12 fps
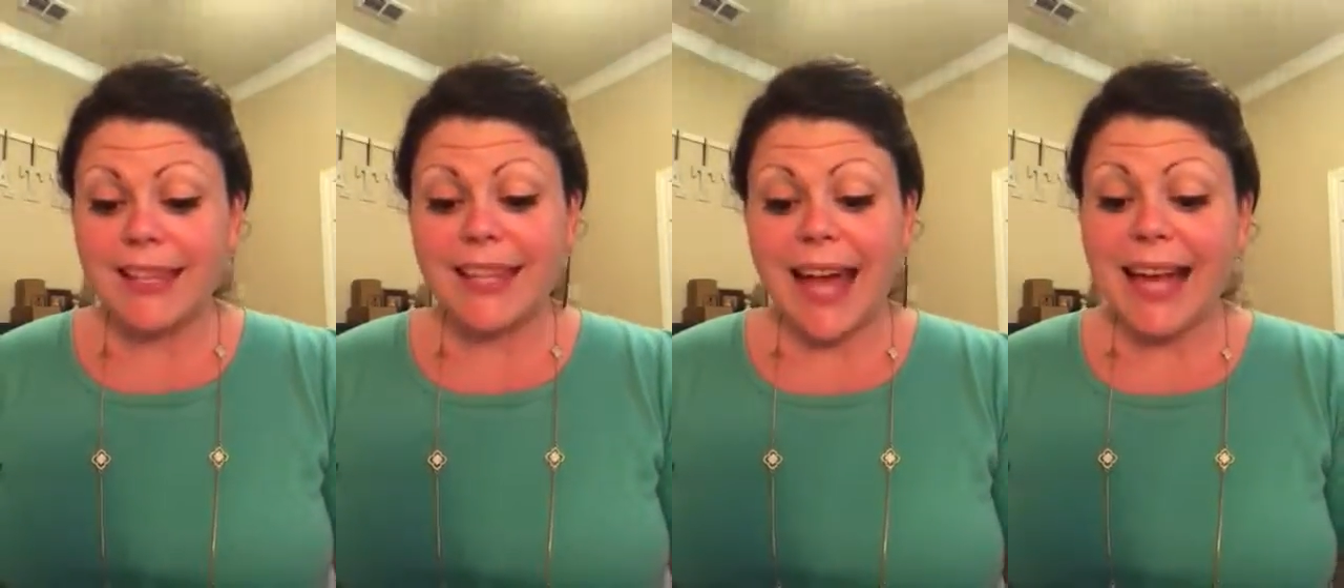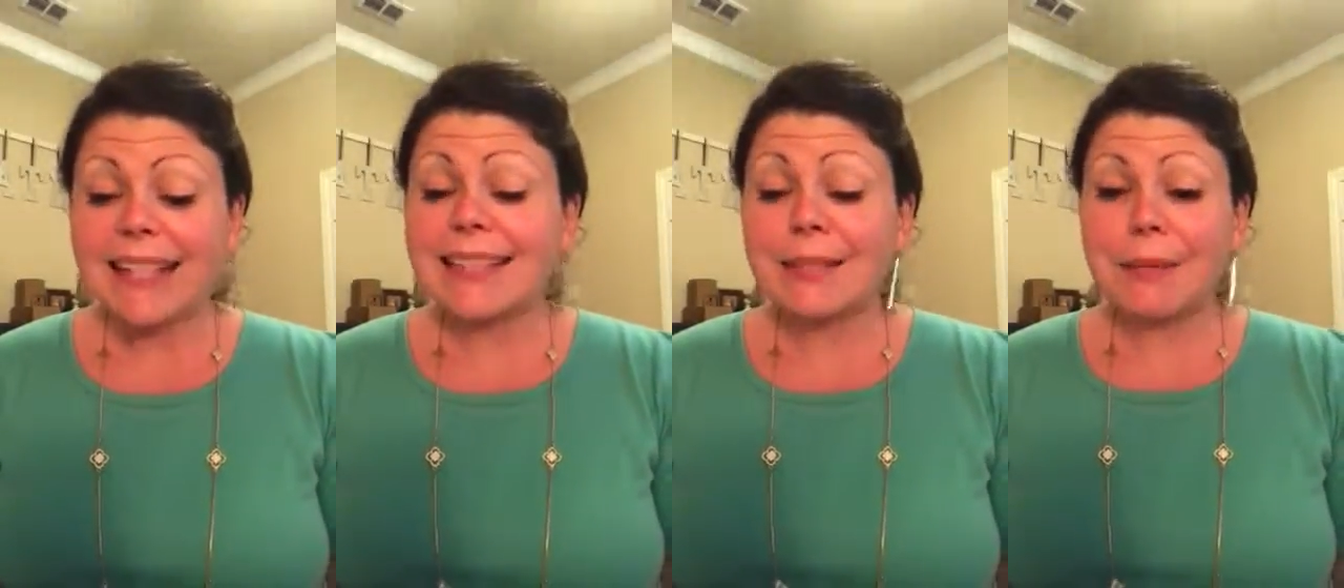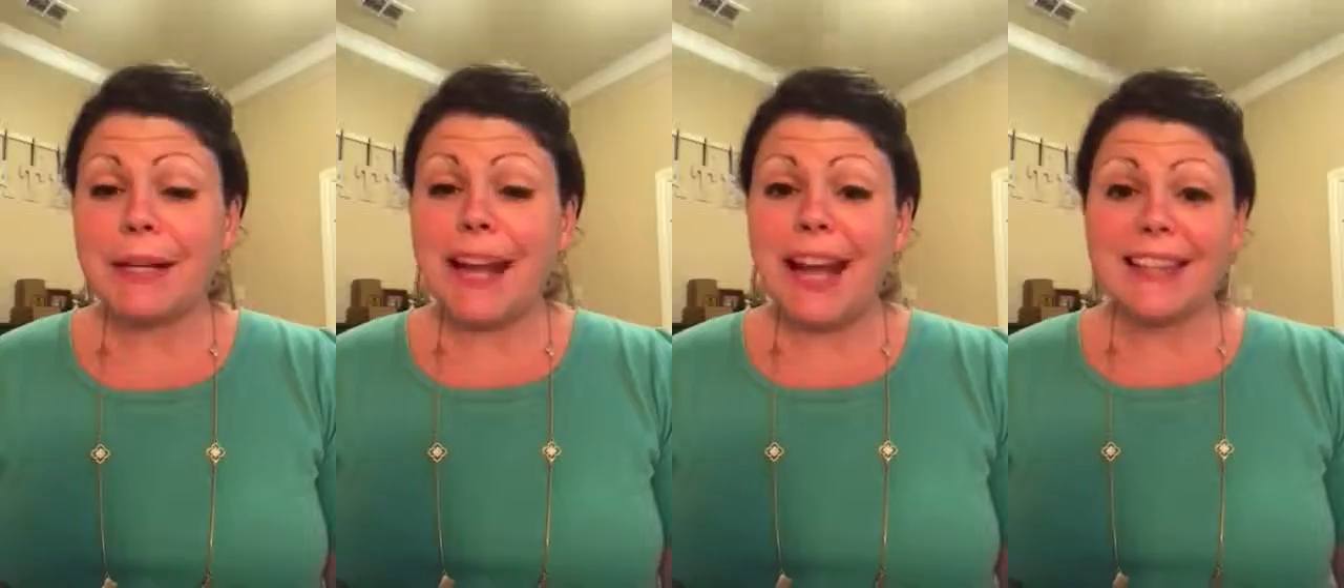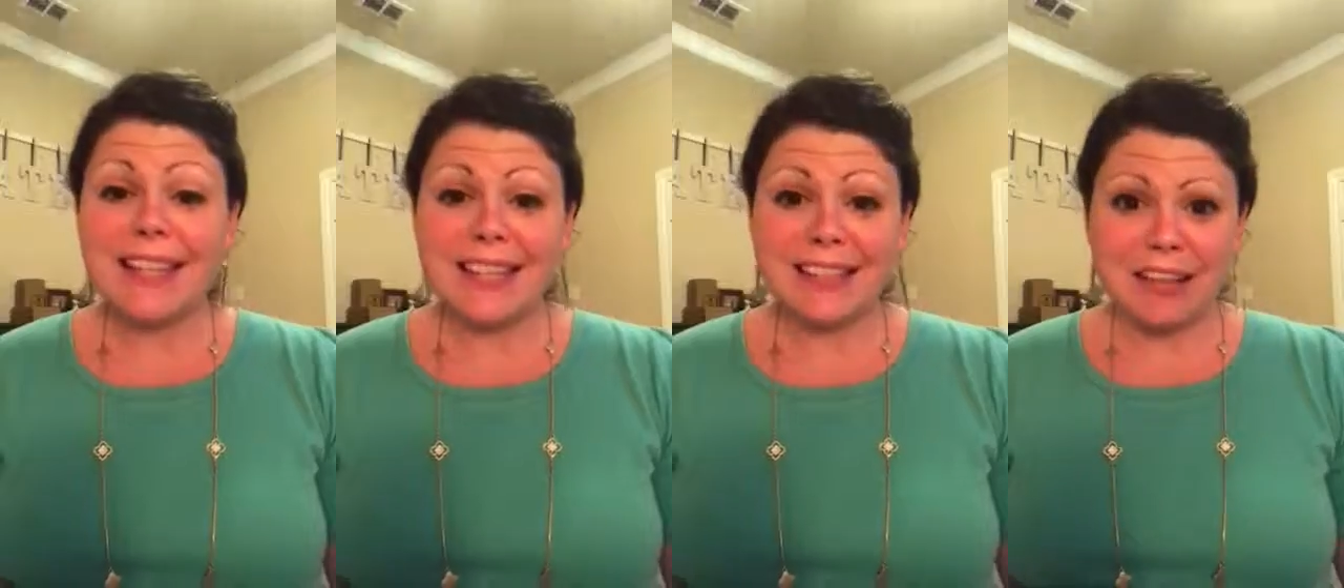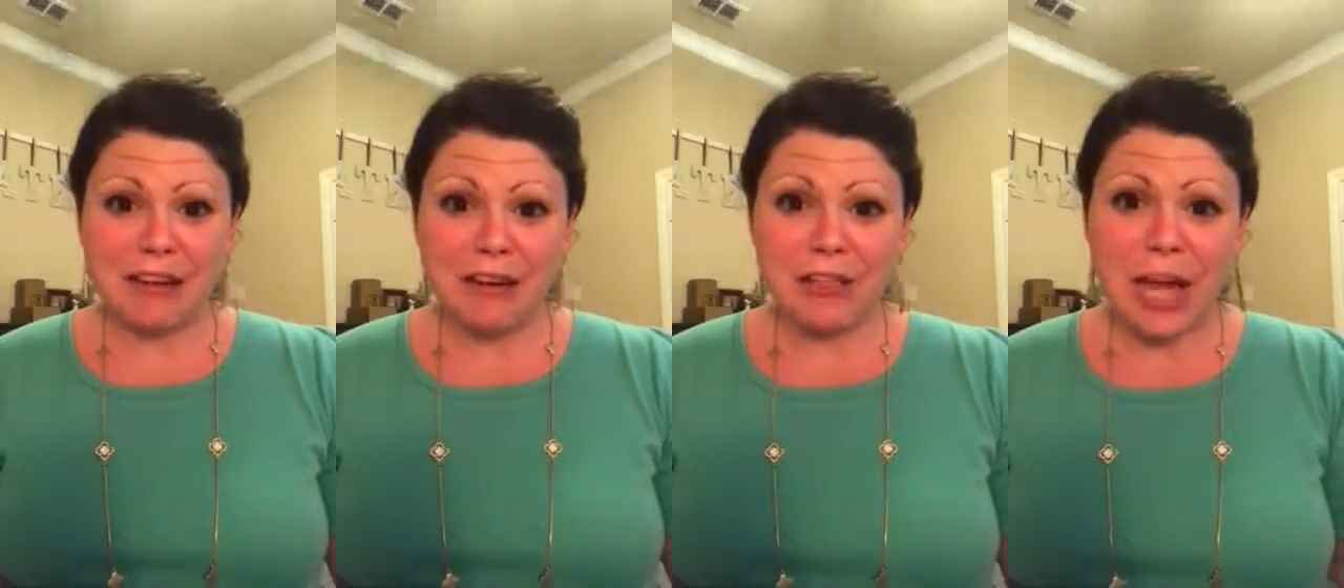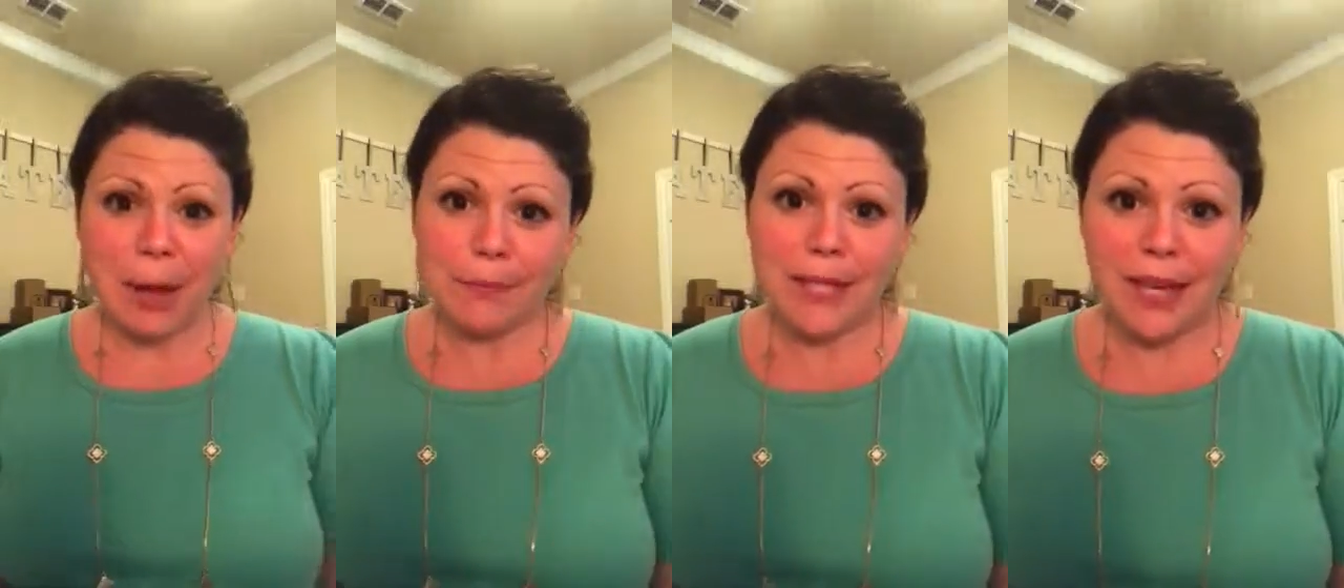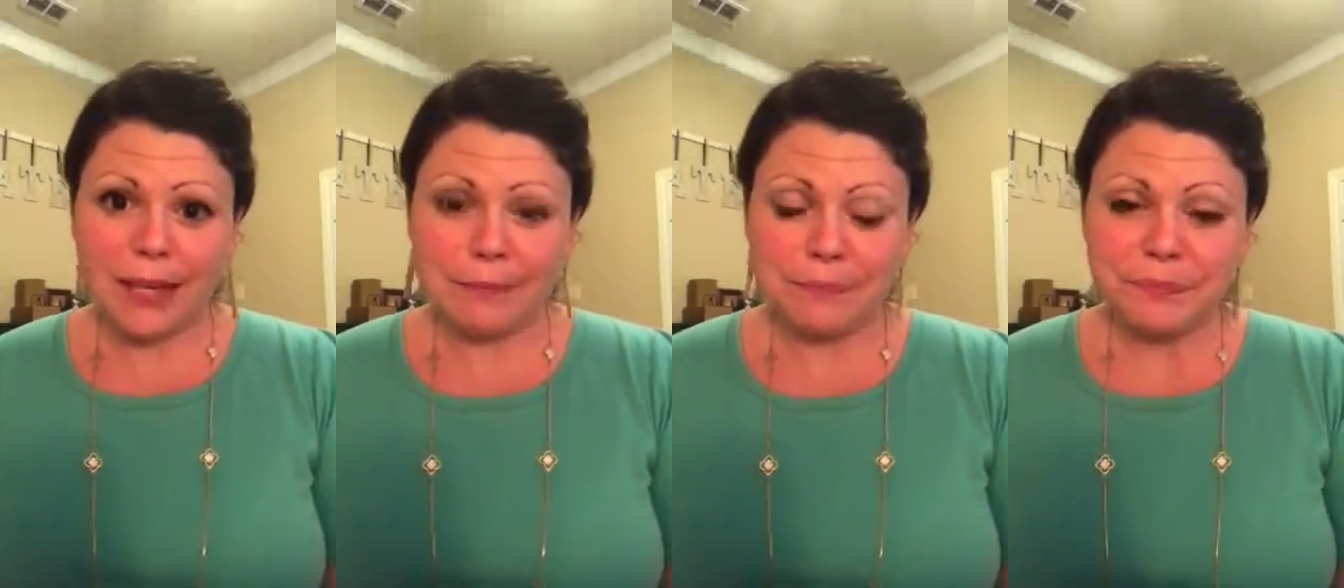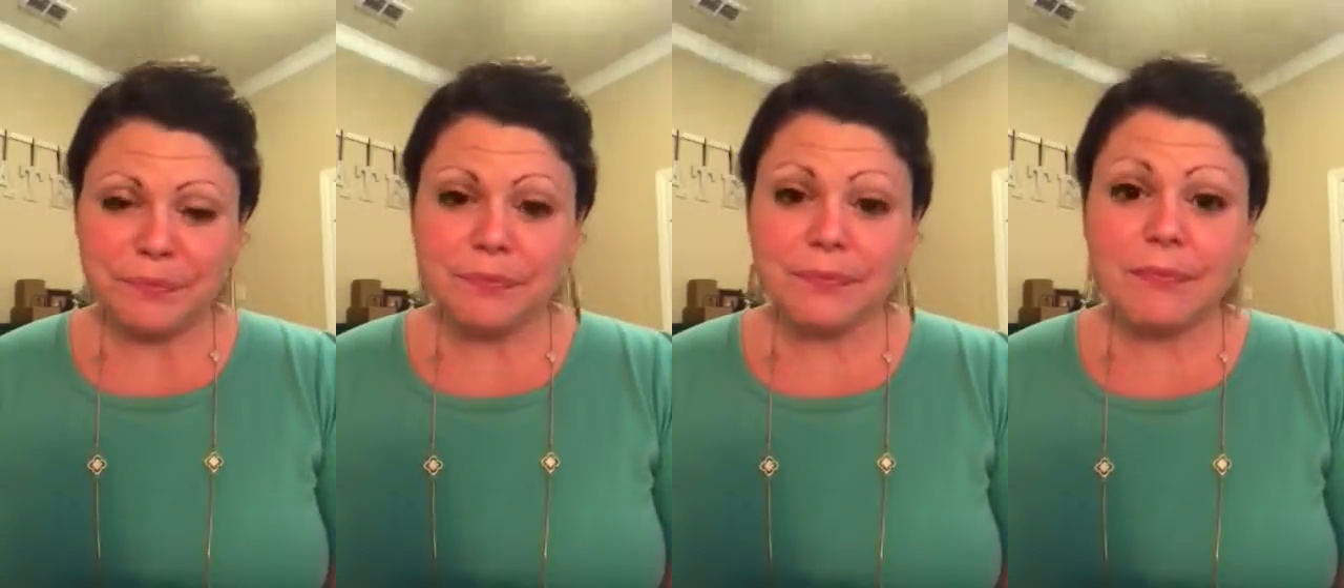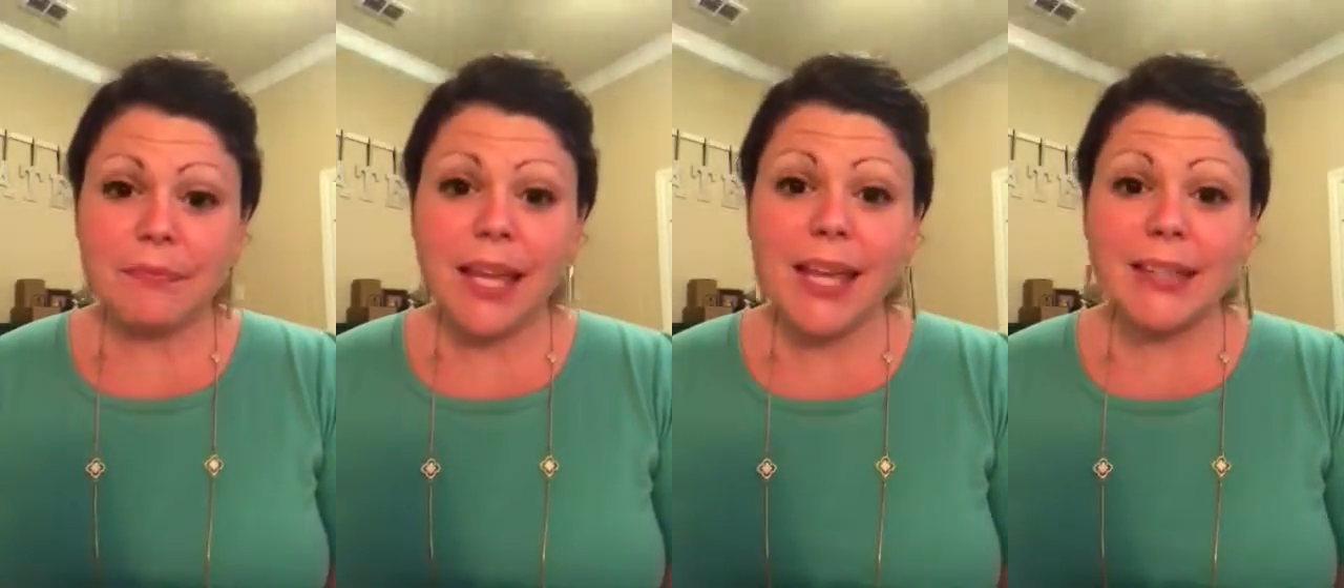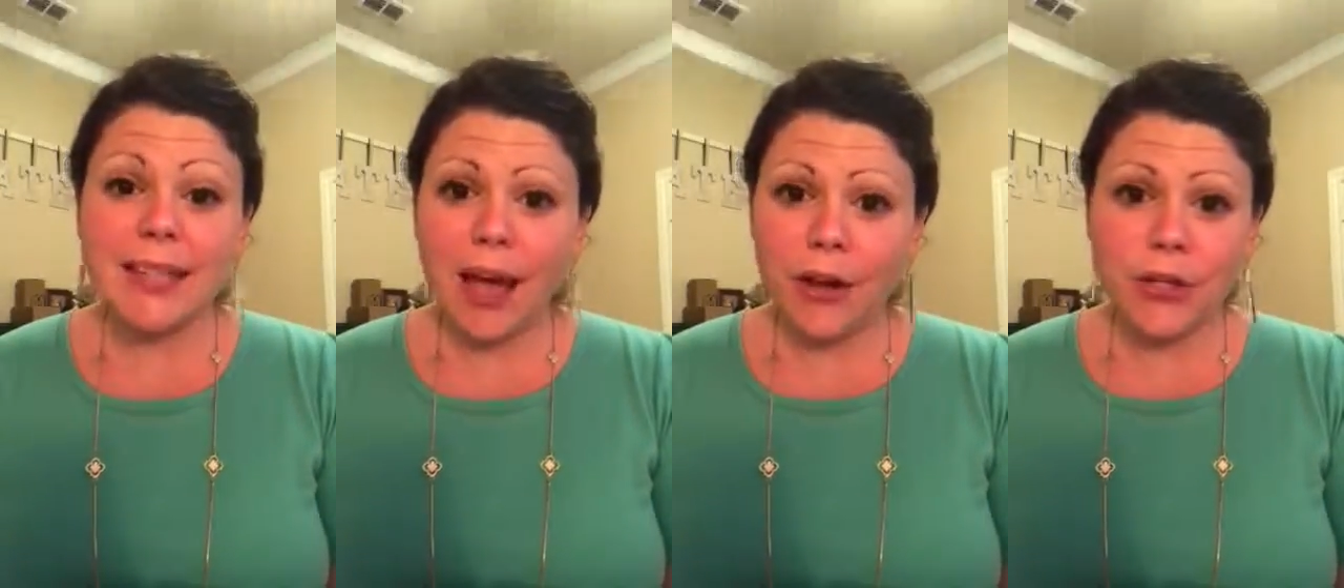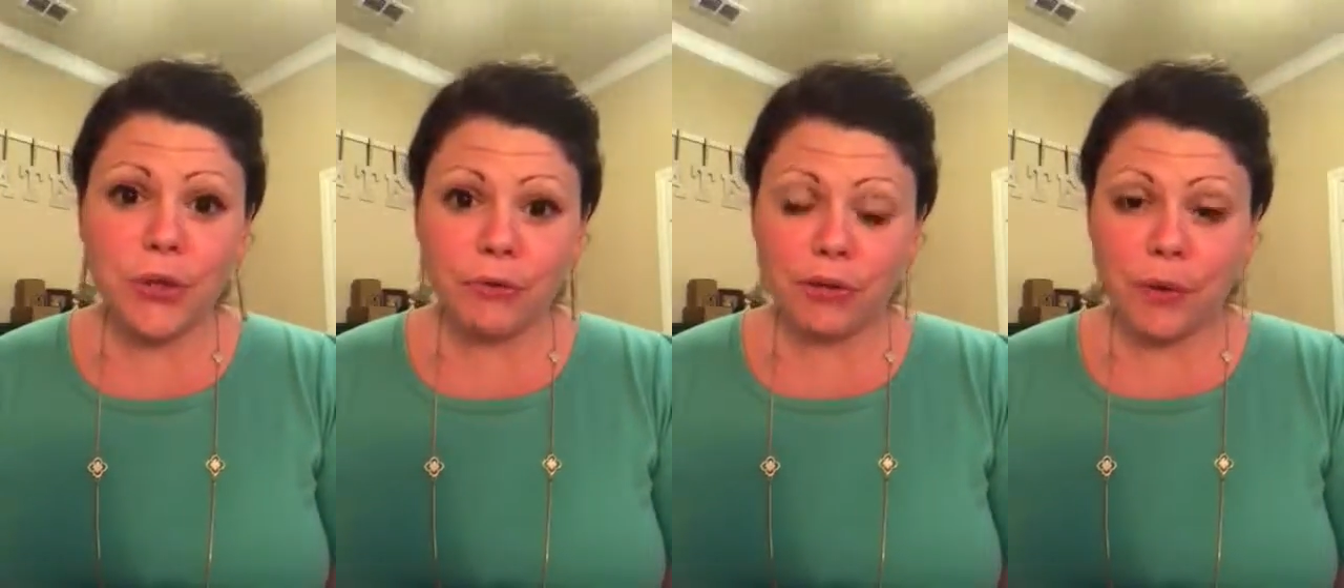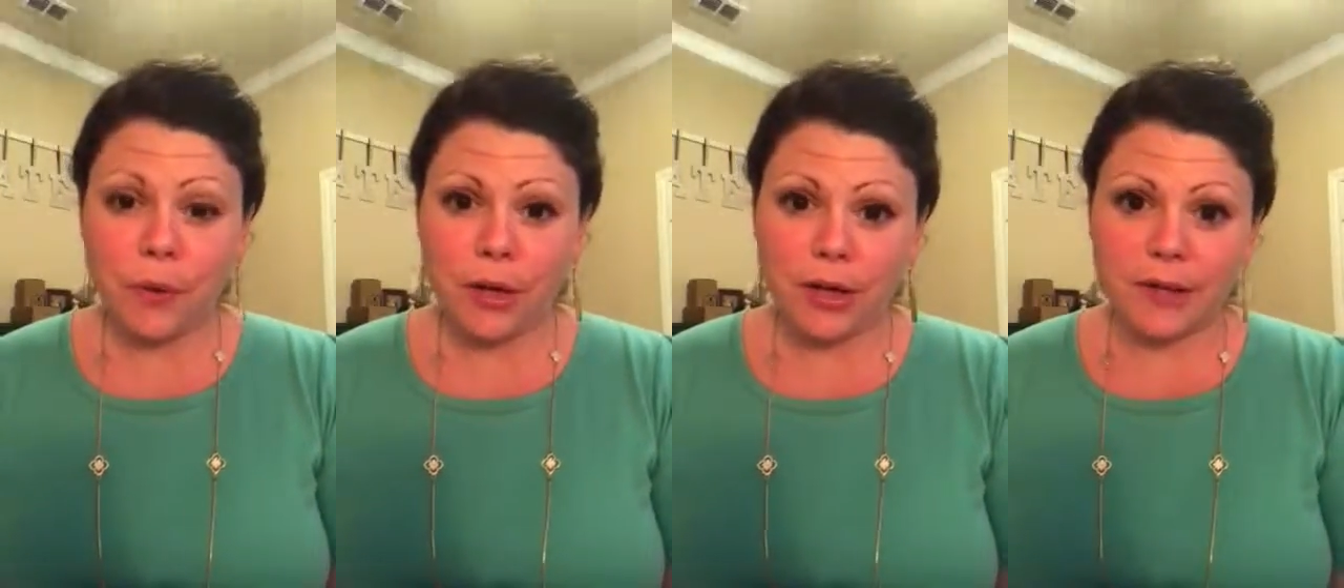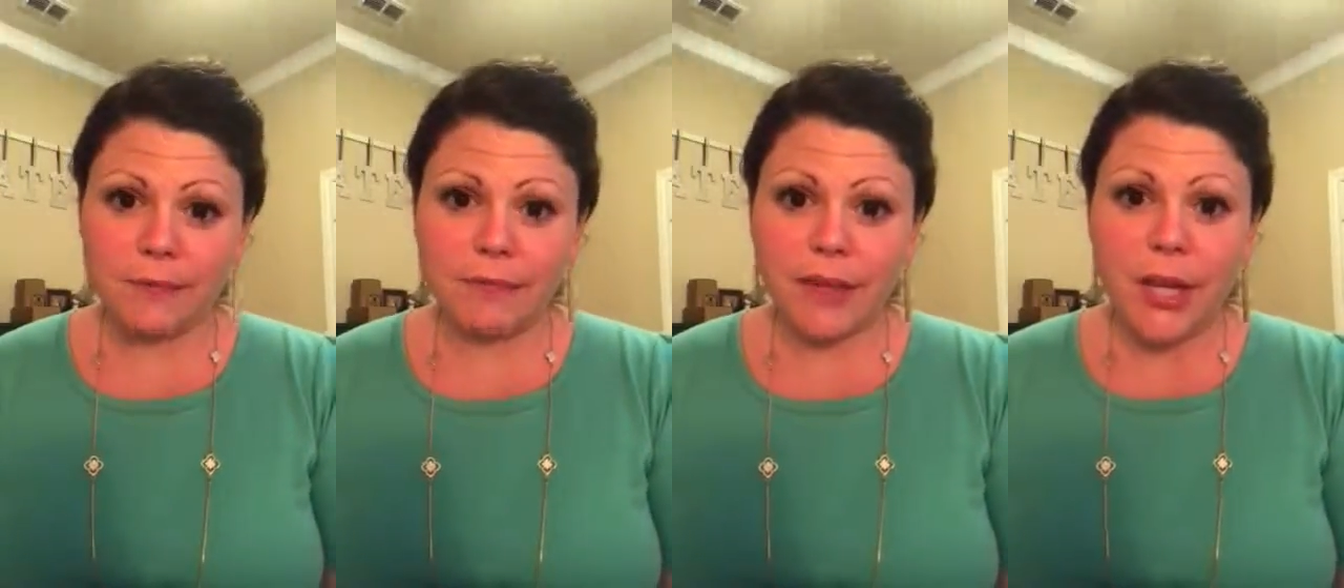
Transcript: Last but not least in our top 10 is how do you reorder?